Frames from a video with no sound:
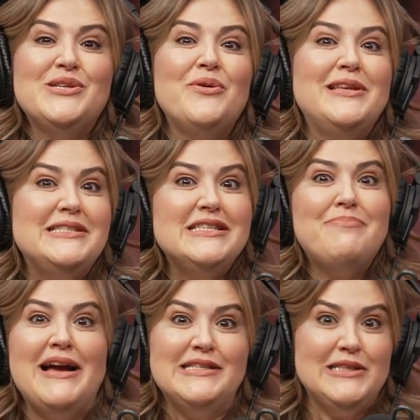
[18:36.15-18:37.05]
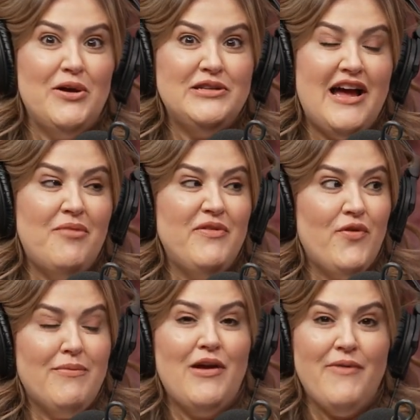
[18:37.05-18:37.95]
So this is my slowdown
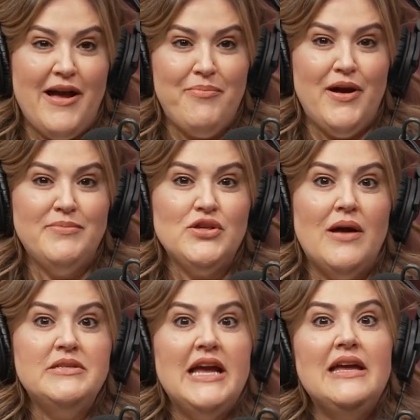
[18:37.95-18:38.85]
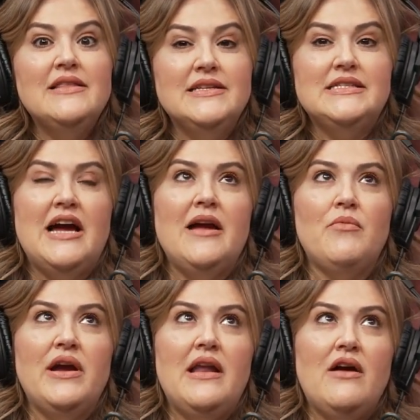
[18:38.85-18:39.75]
before my ramp up. So I'm taking this time
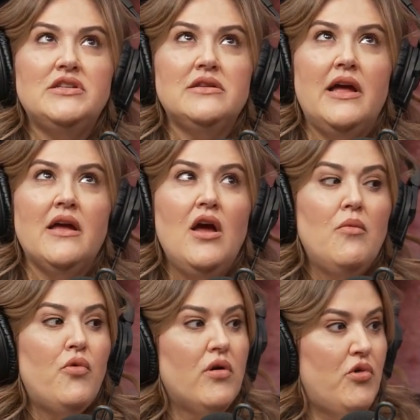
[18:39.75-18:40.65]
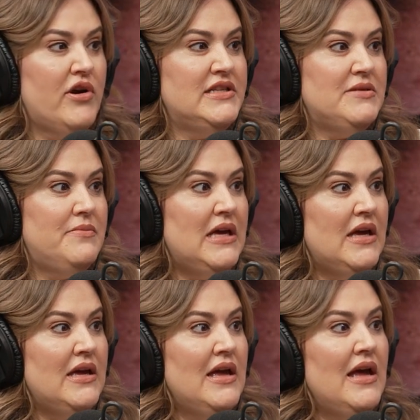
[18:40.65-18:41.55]
right now to like pour more into
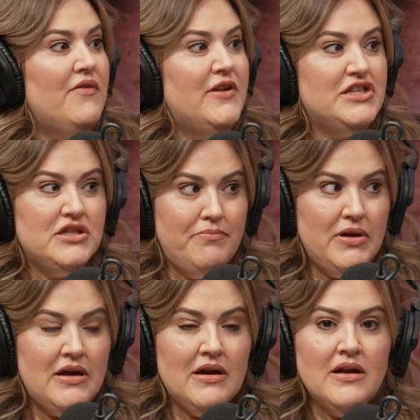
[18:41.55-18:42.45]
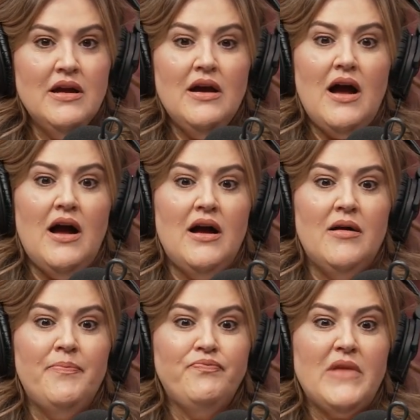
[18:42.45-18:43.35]
me, finish the book.
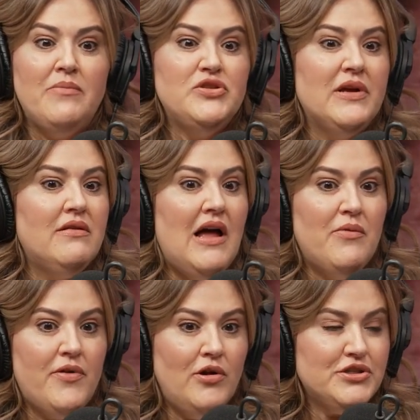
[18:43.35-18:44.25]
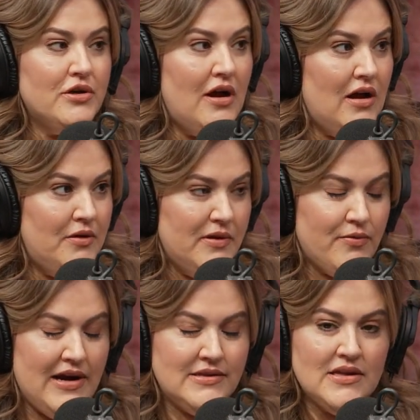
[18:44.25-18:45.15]
I'm doing a lot with Altar Call with
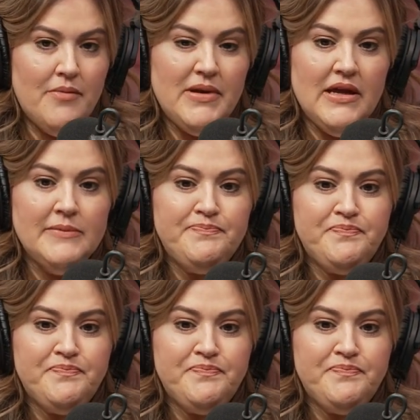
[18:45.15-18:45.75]
Ryan's company.